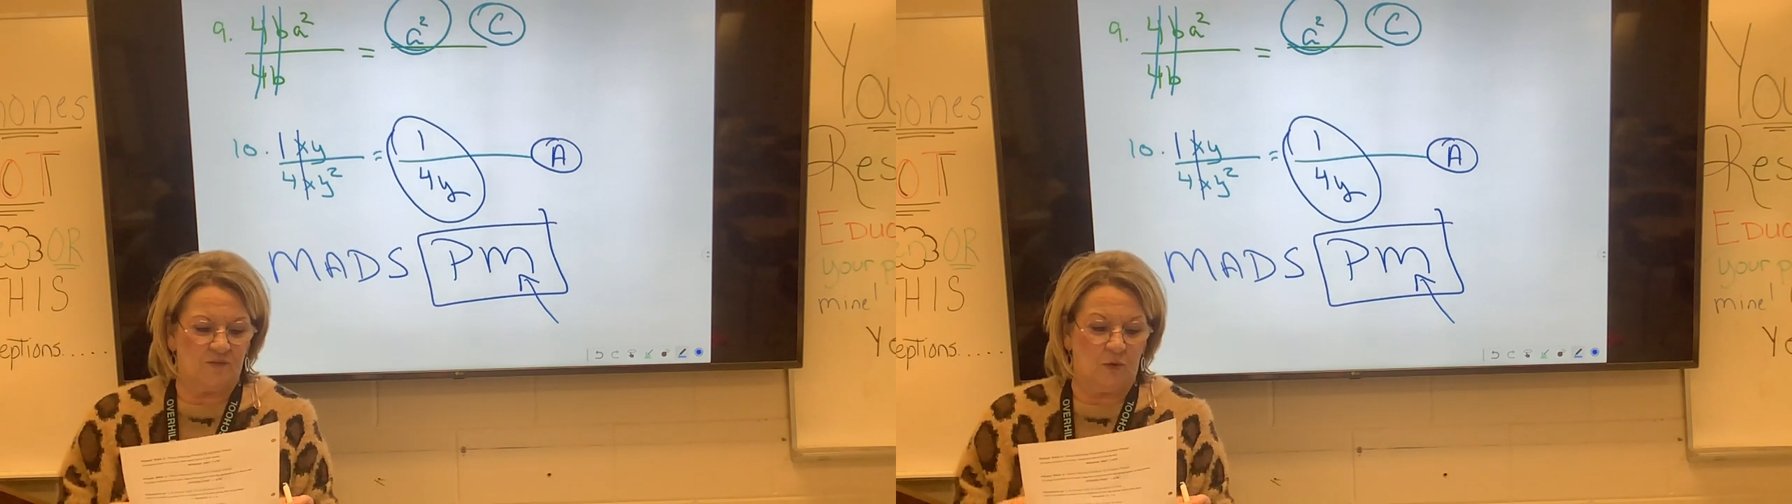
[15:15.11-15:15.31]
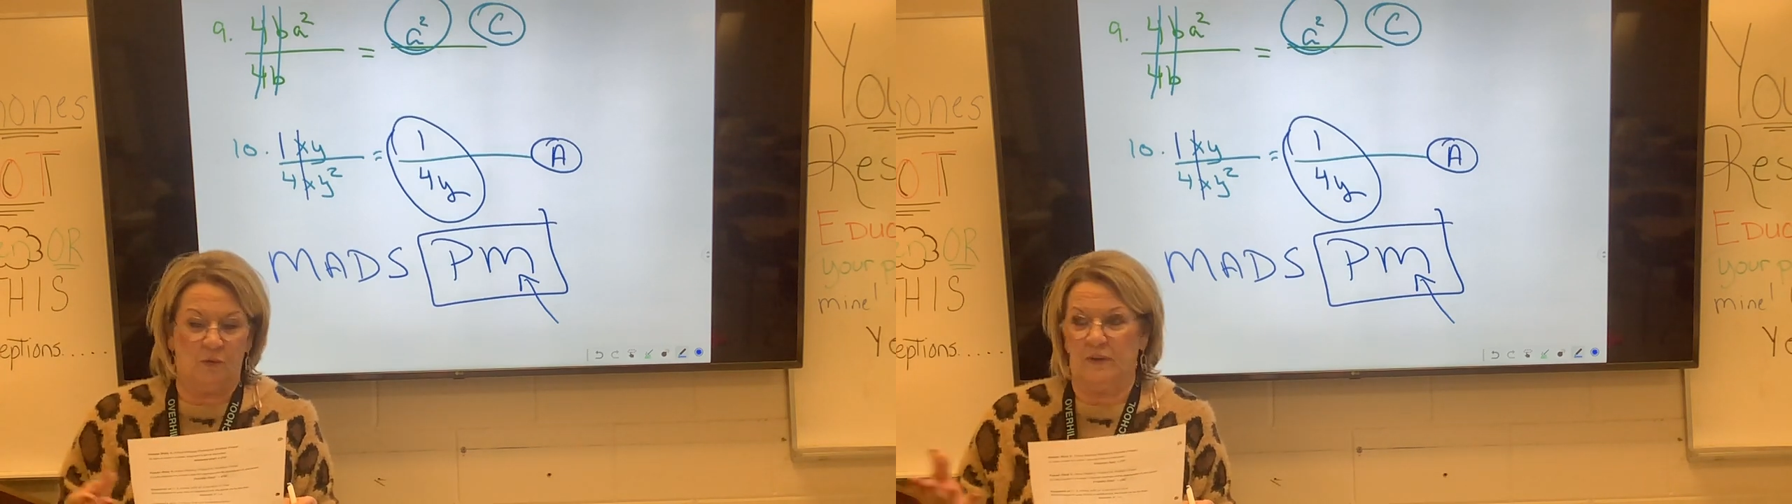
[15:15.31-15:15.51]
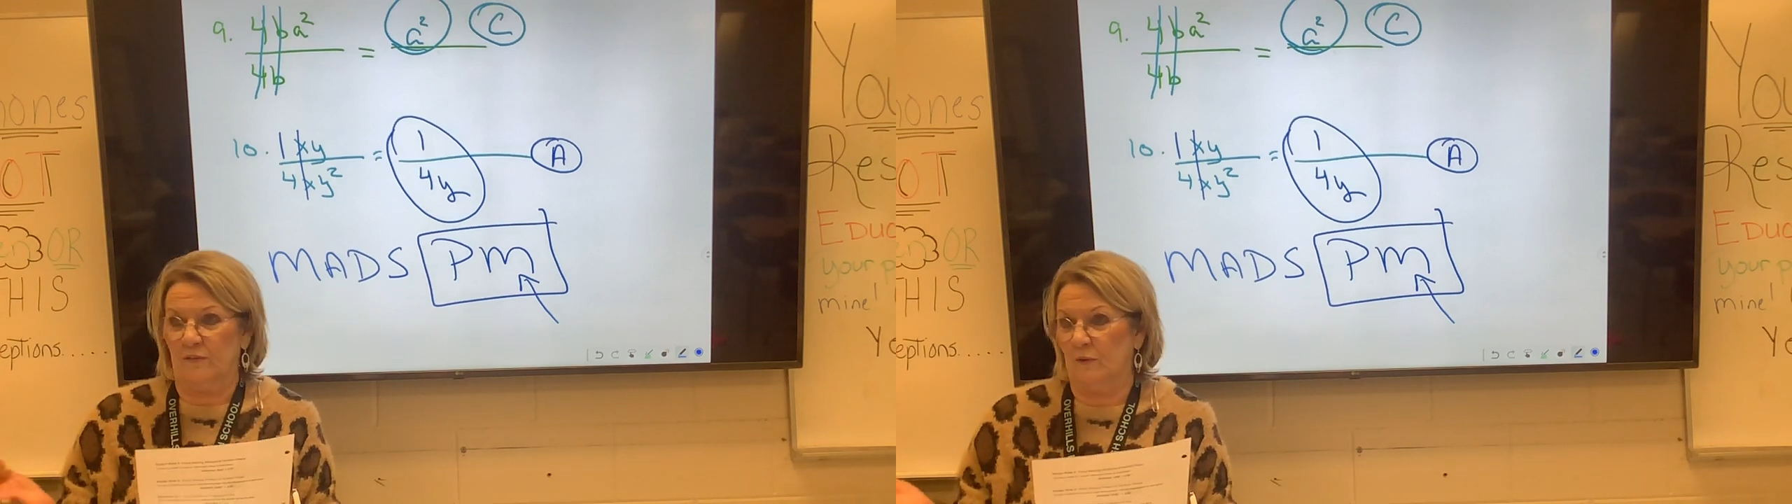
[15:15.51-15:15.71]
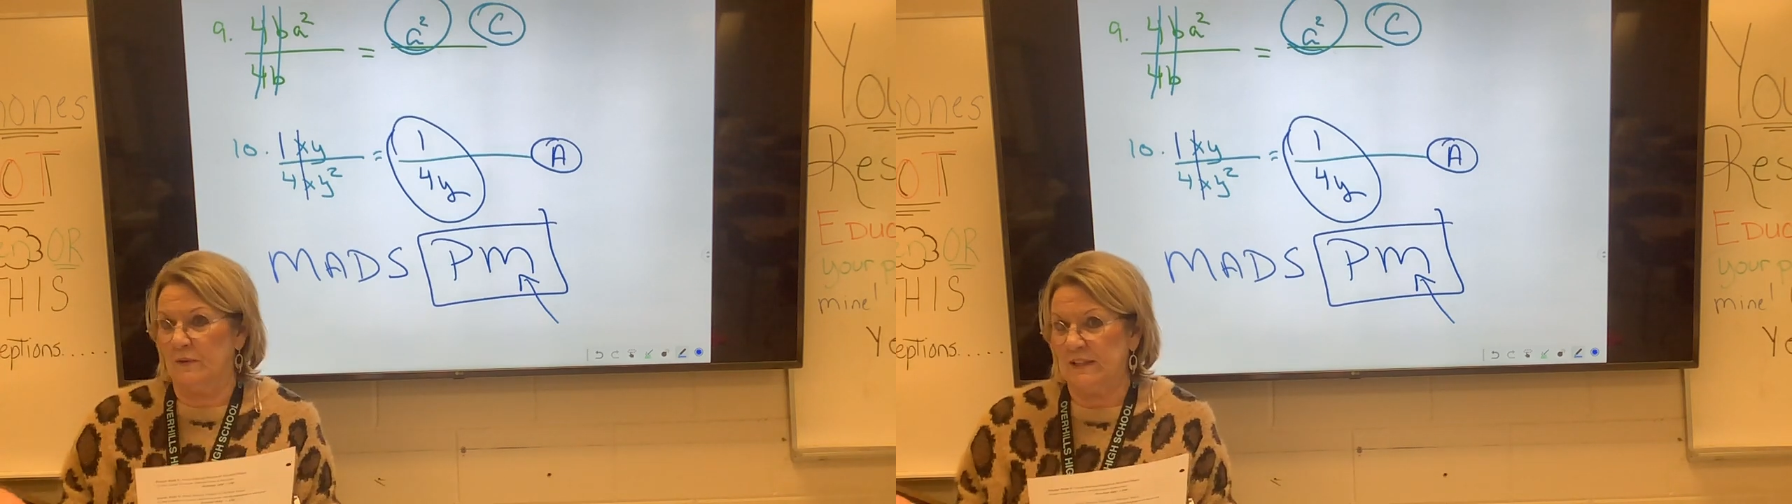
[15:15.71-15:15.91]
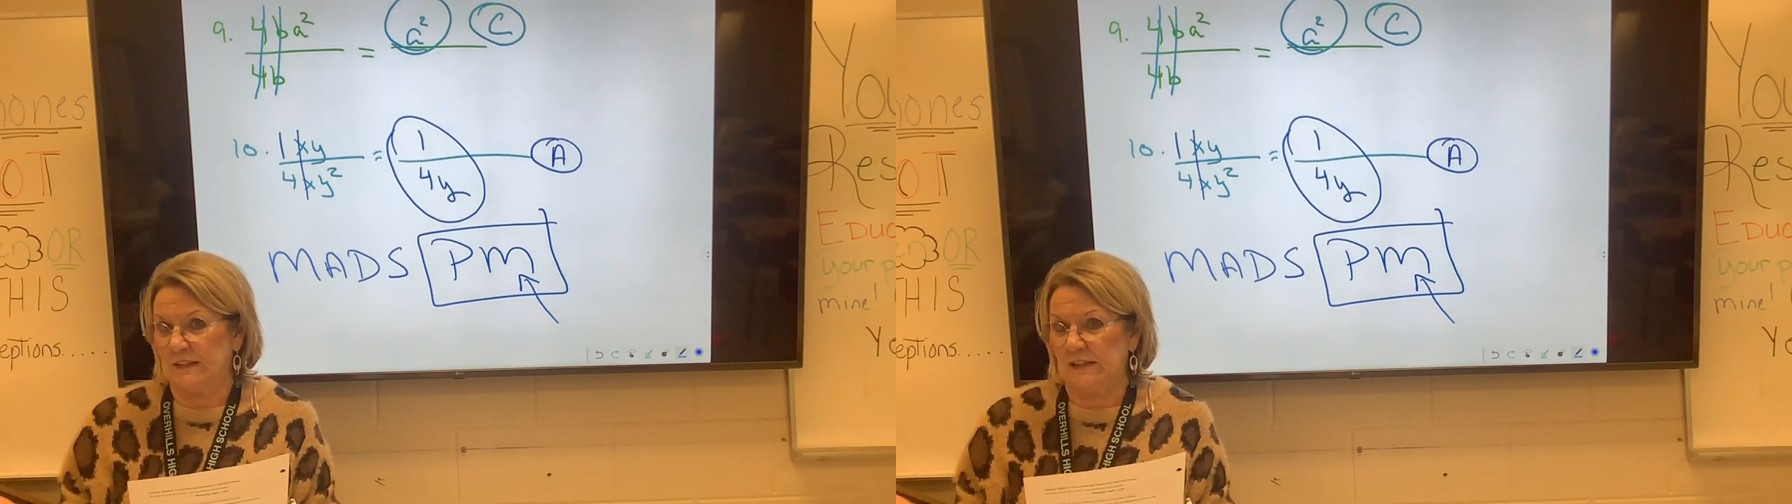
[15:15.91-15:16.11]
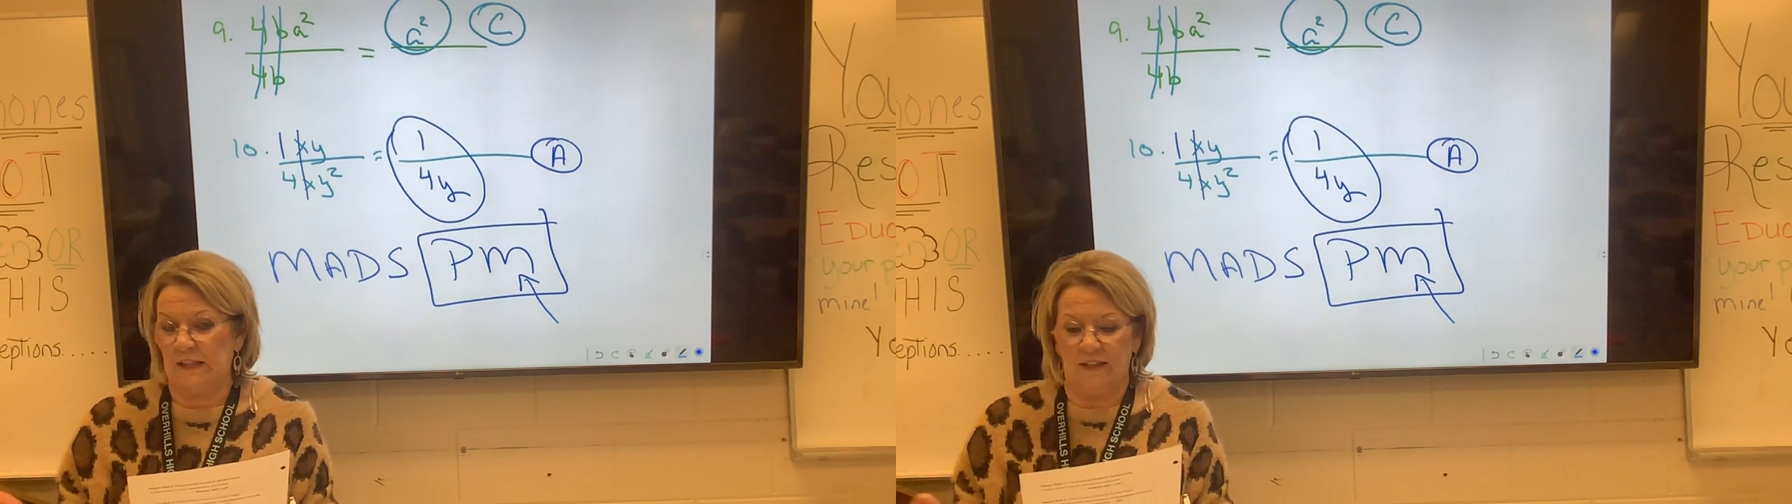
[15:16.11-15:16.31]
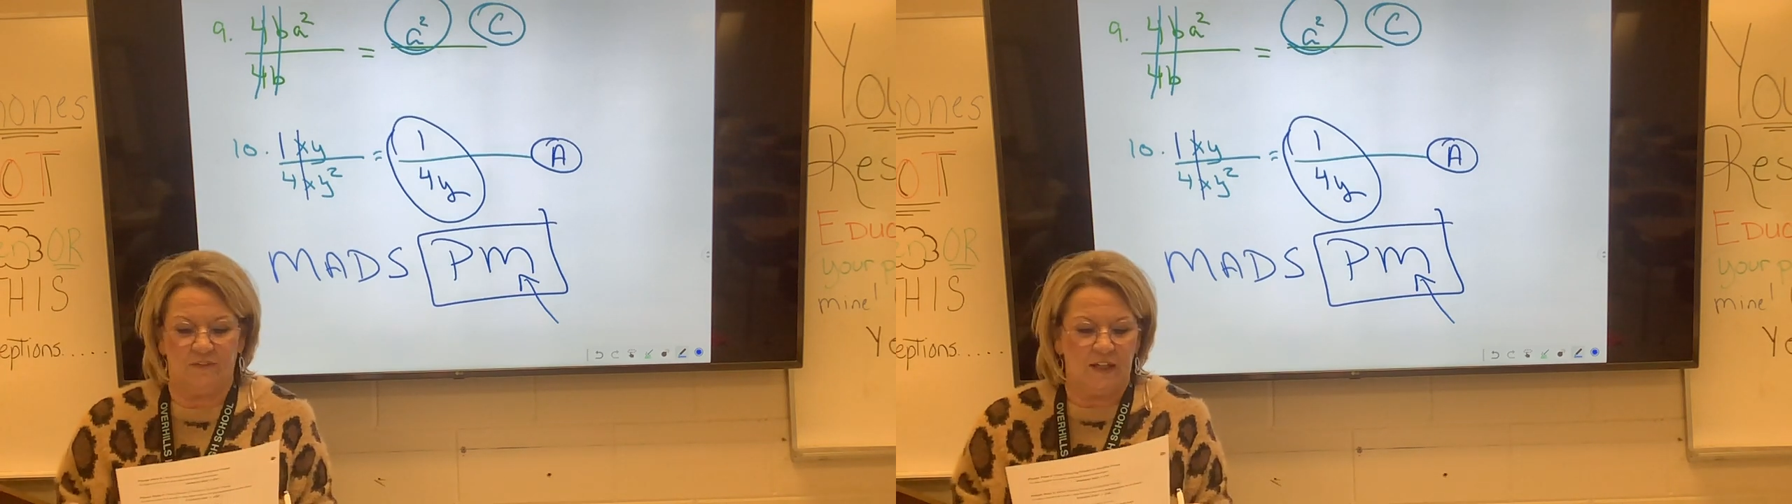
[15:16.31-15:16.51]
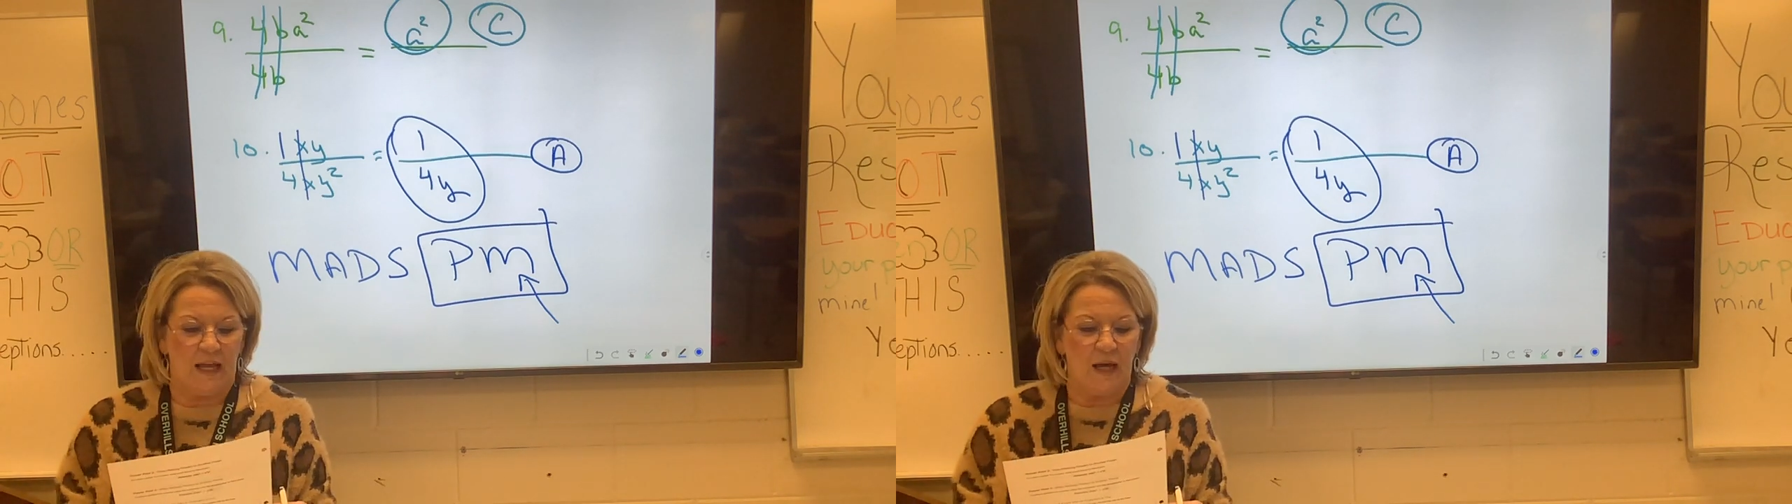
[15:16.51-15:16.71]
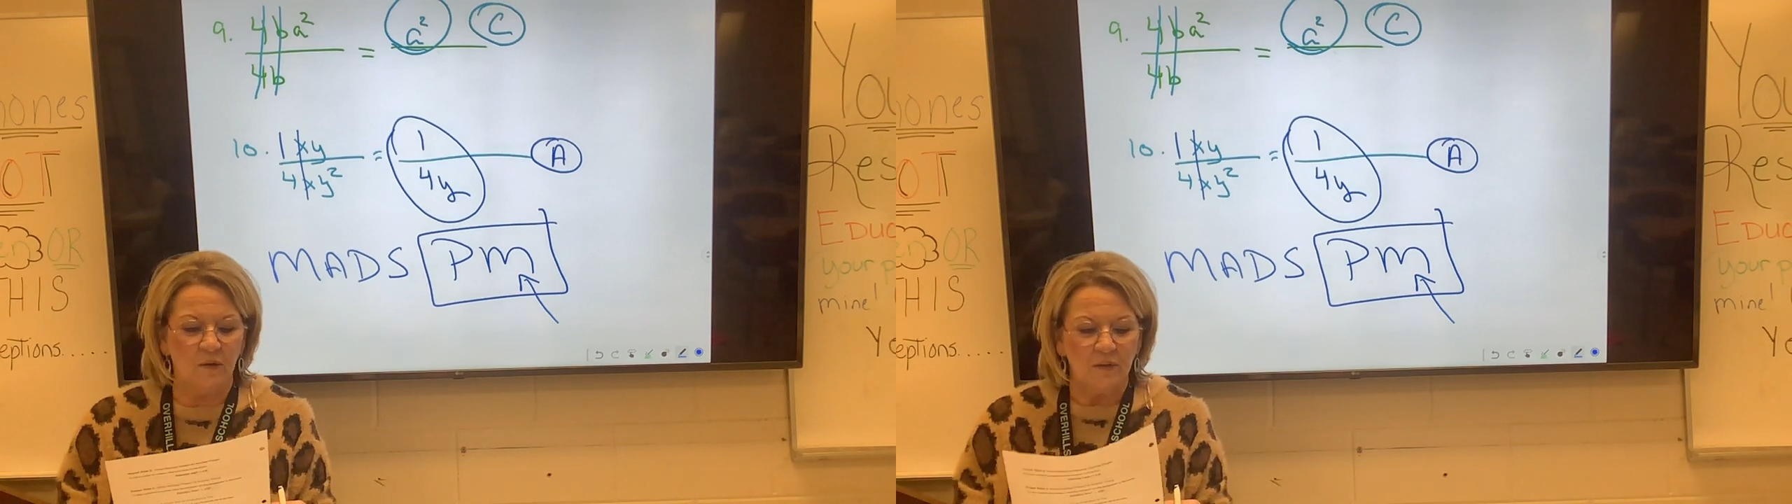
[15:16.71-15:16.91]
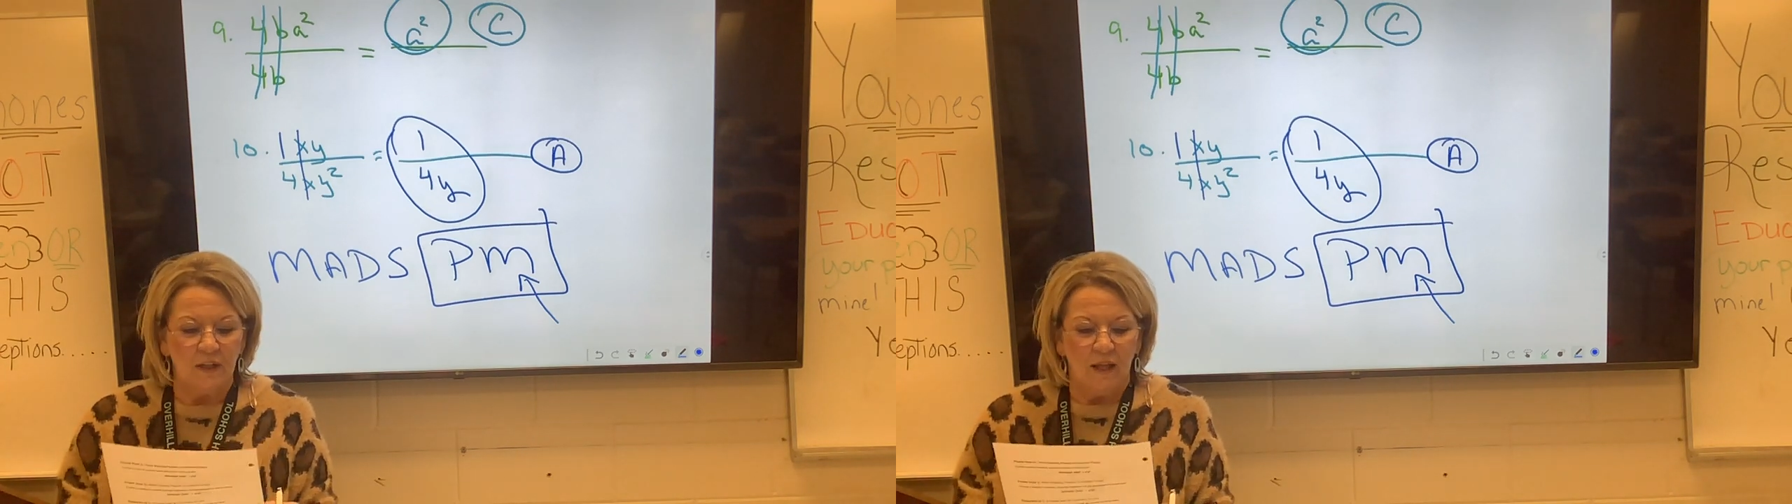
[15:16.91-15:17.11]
for whatever reason they left it out.